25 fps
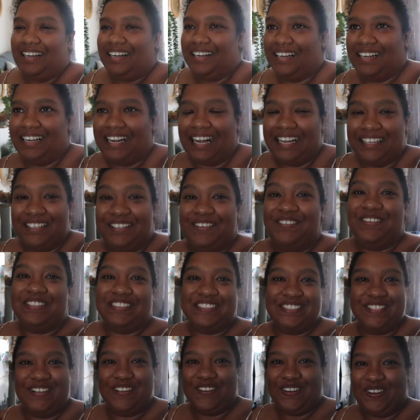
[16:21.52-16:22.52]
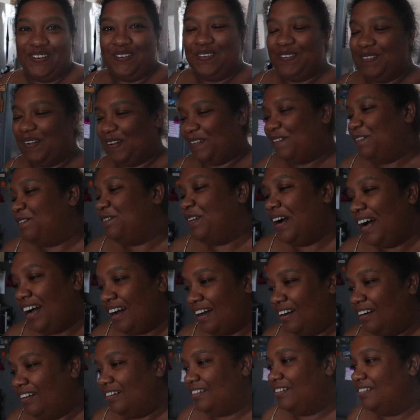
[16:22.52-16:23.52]
I don't know what's going on with my
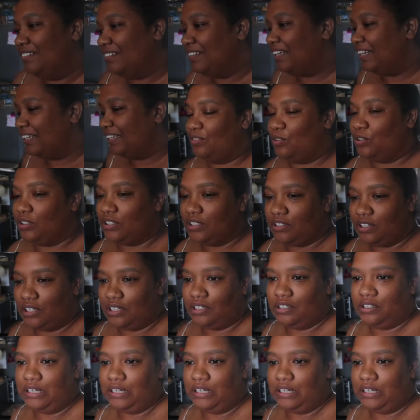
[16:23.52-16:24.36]
phone. I quickly got a